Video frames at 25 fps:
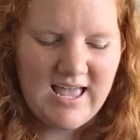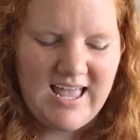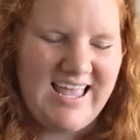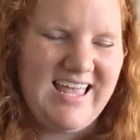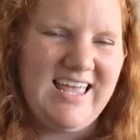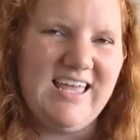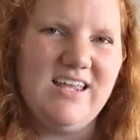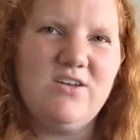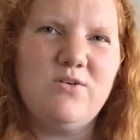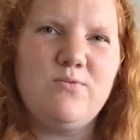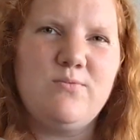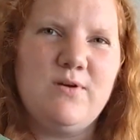
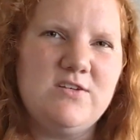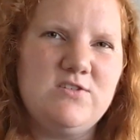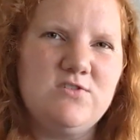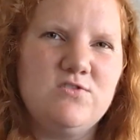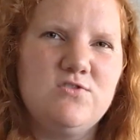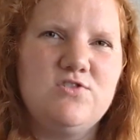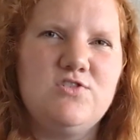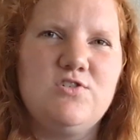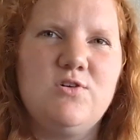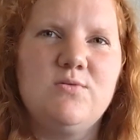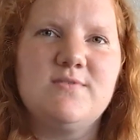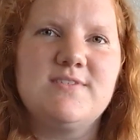And
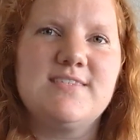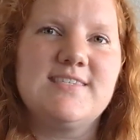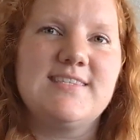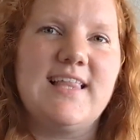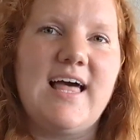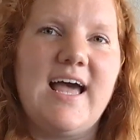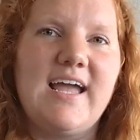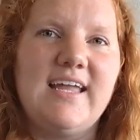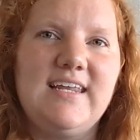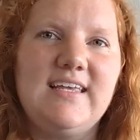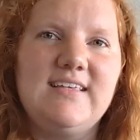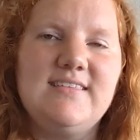erasers don't
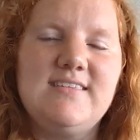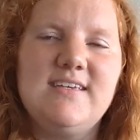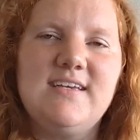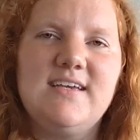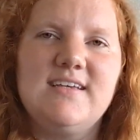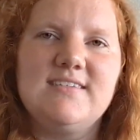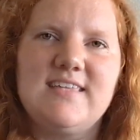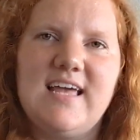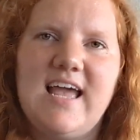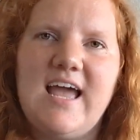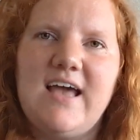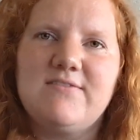slide easy
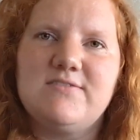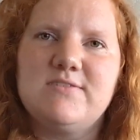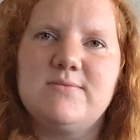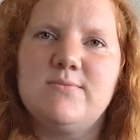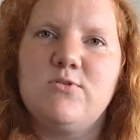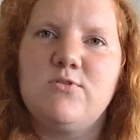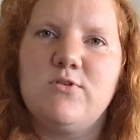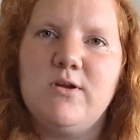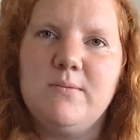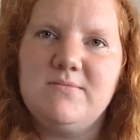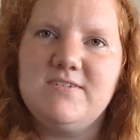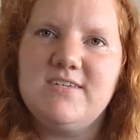because they have
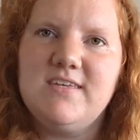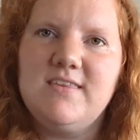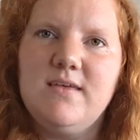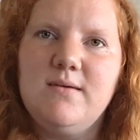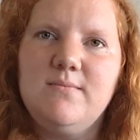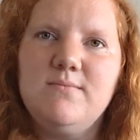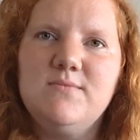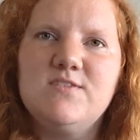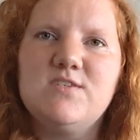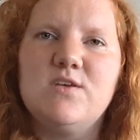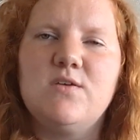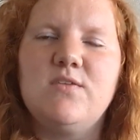some grip to
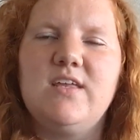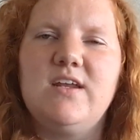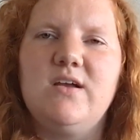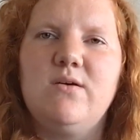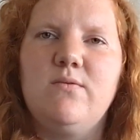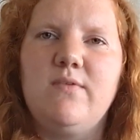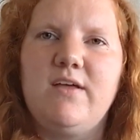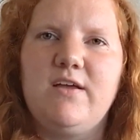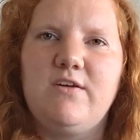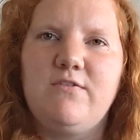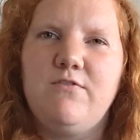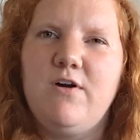them, so they
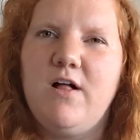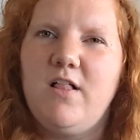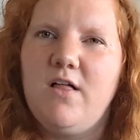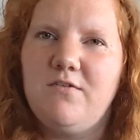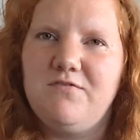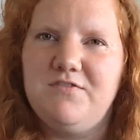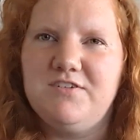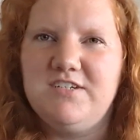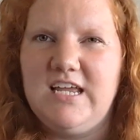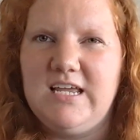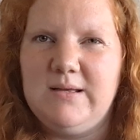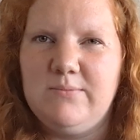don't like fall
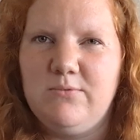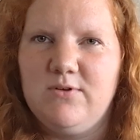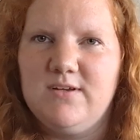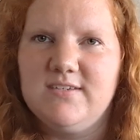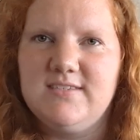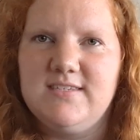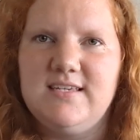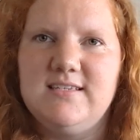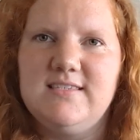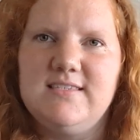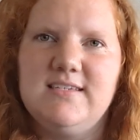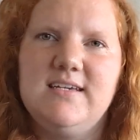off the table
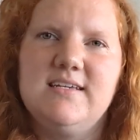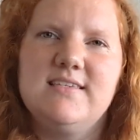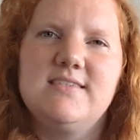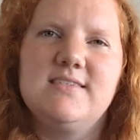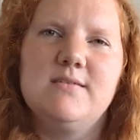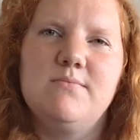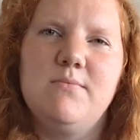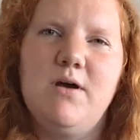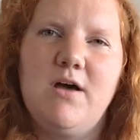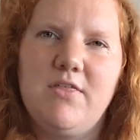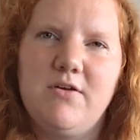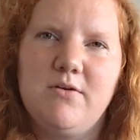as easy as
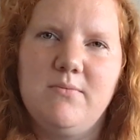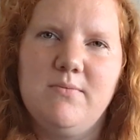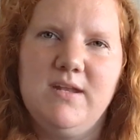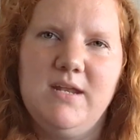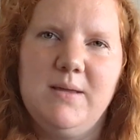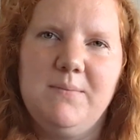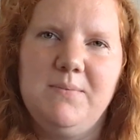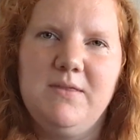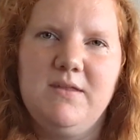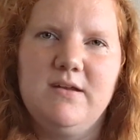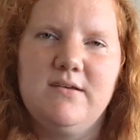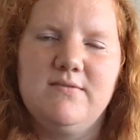some other
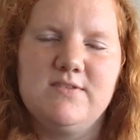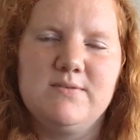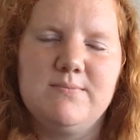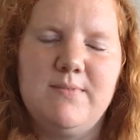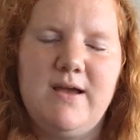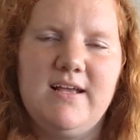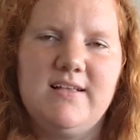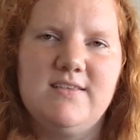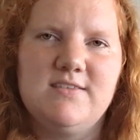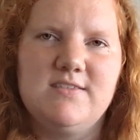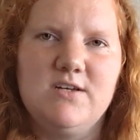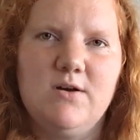manipulatives
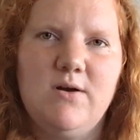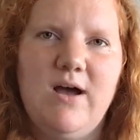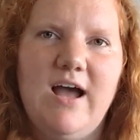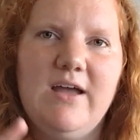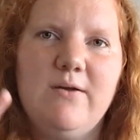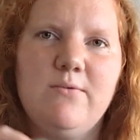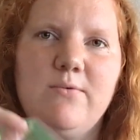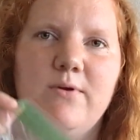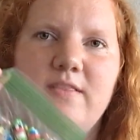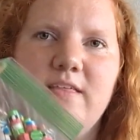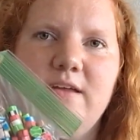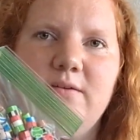might. So
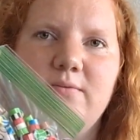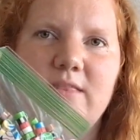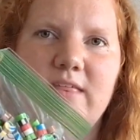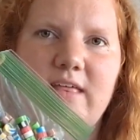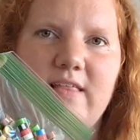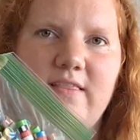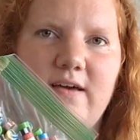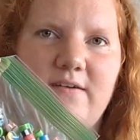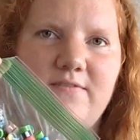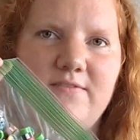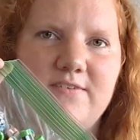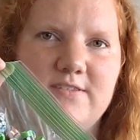I really,
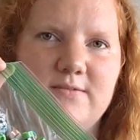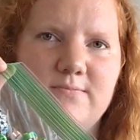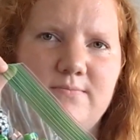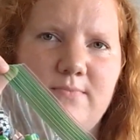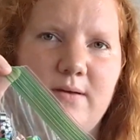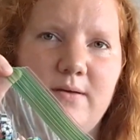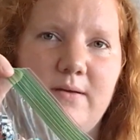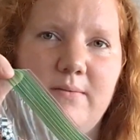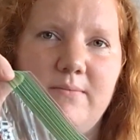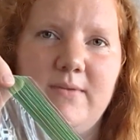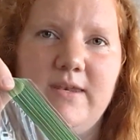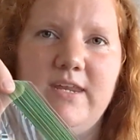really love these
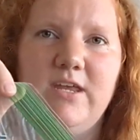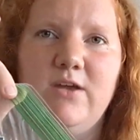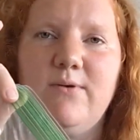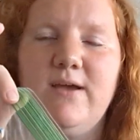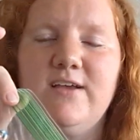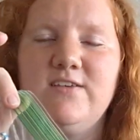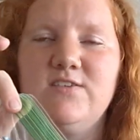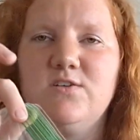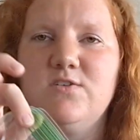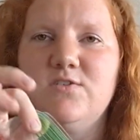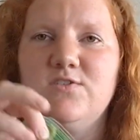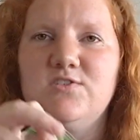mini
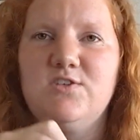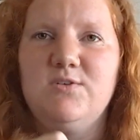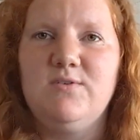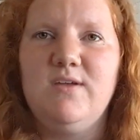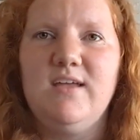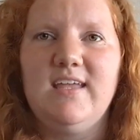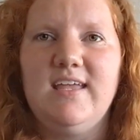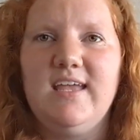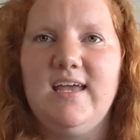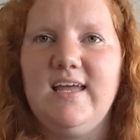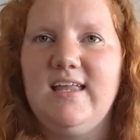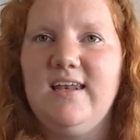erasers. You
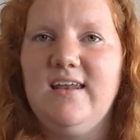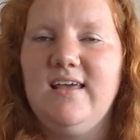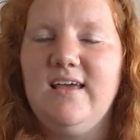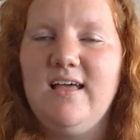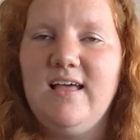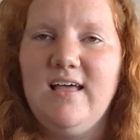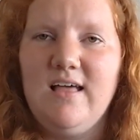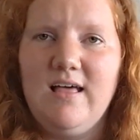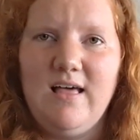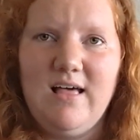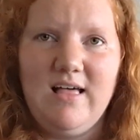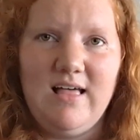can get
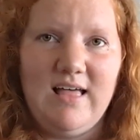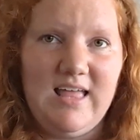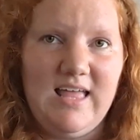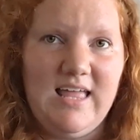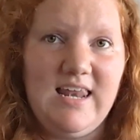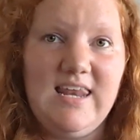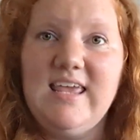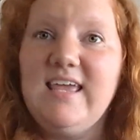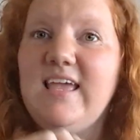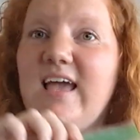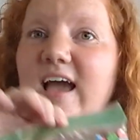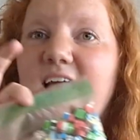
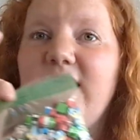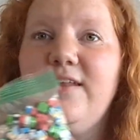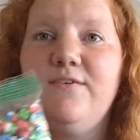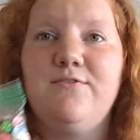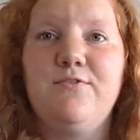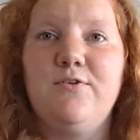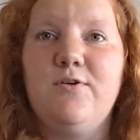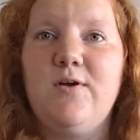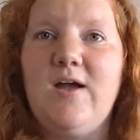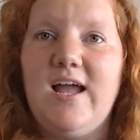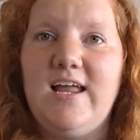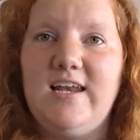any kind of
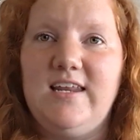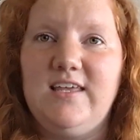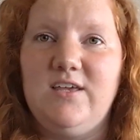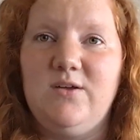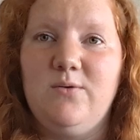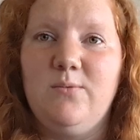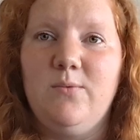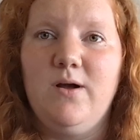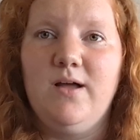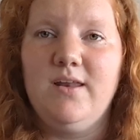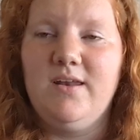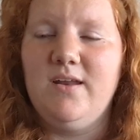variety
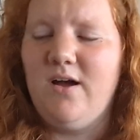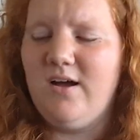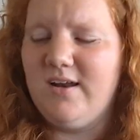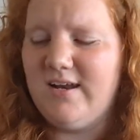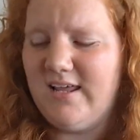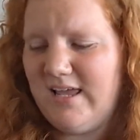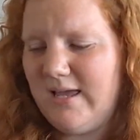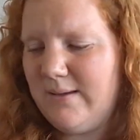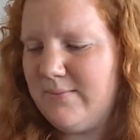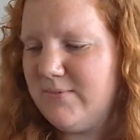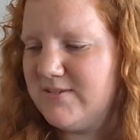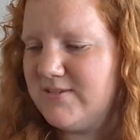you want on
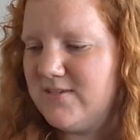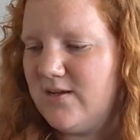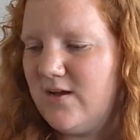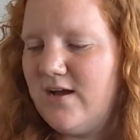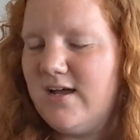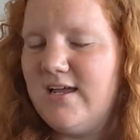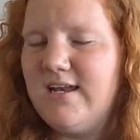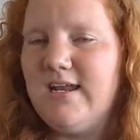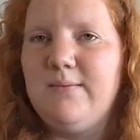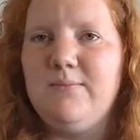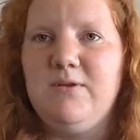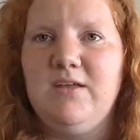
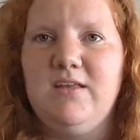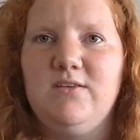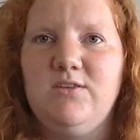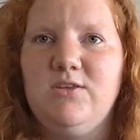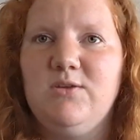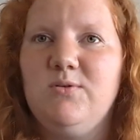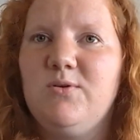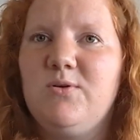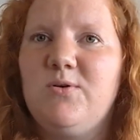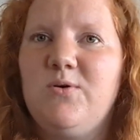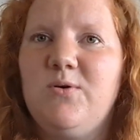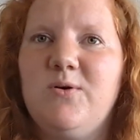Amazon. I mean,
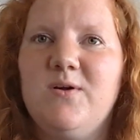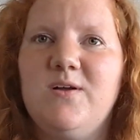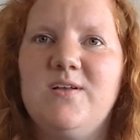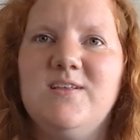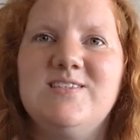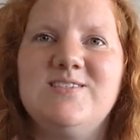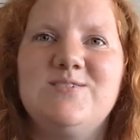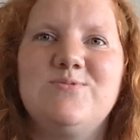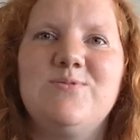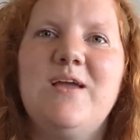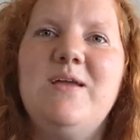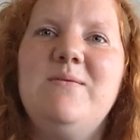
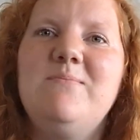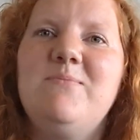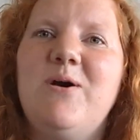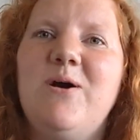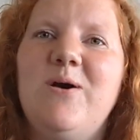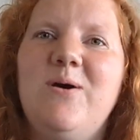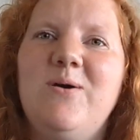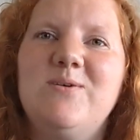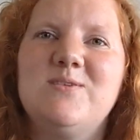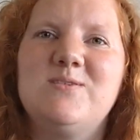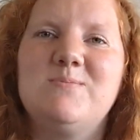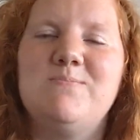unicorns,
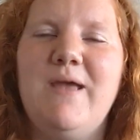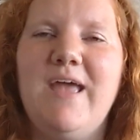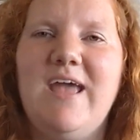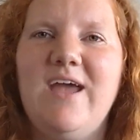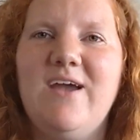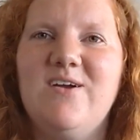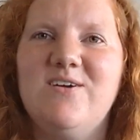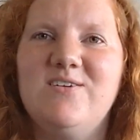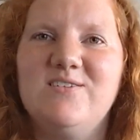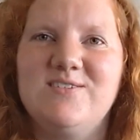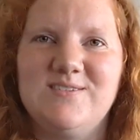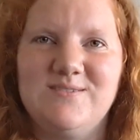rainbows,
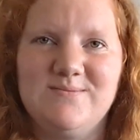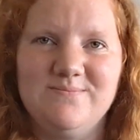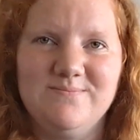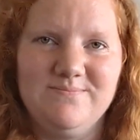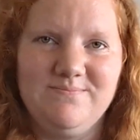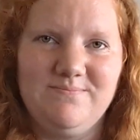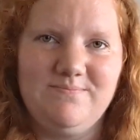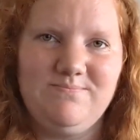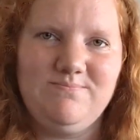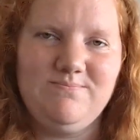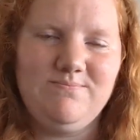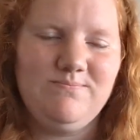bears,
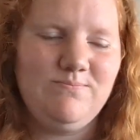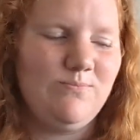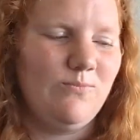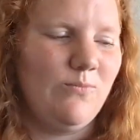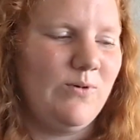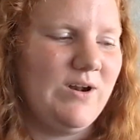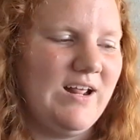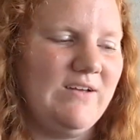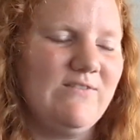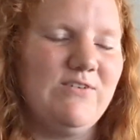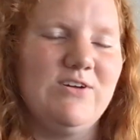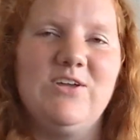
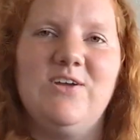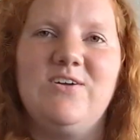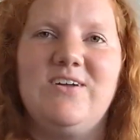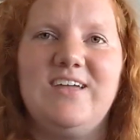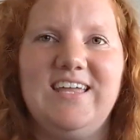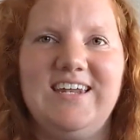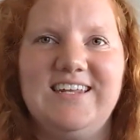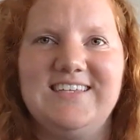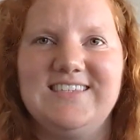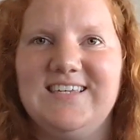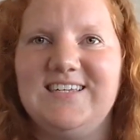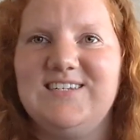whatever your
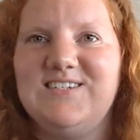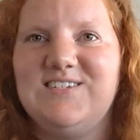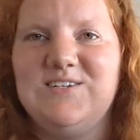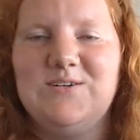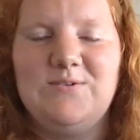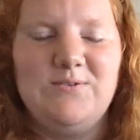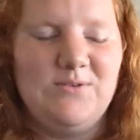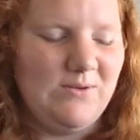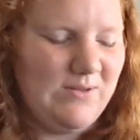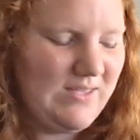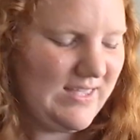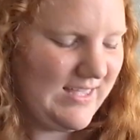kid is into,
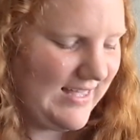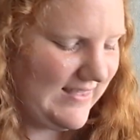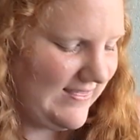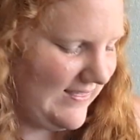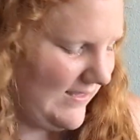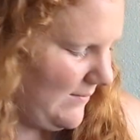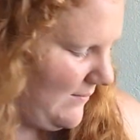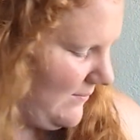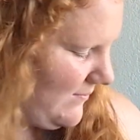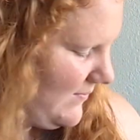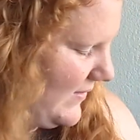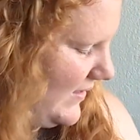you can get
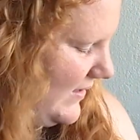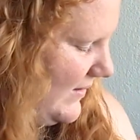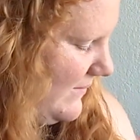them.